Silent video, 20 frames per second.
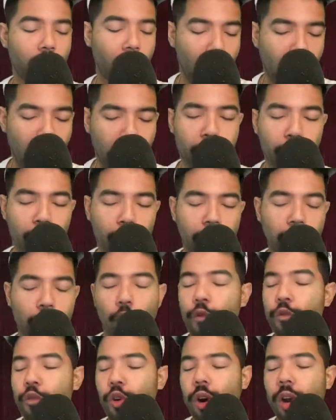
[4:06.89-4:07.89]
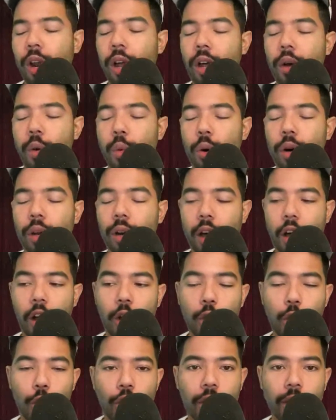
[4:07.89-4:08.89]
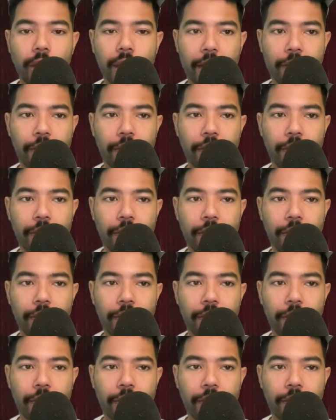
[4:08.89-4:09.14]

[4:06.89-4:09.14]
upgrade over what Longoria gave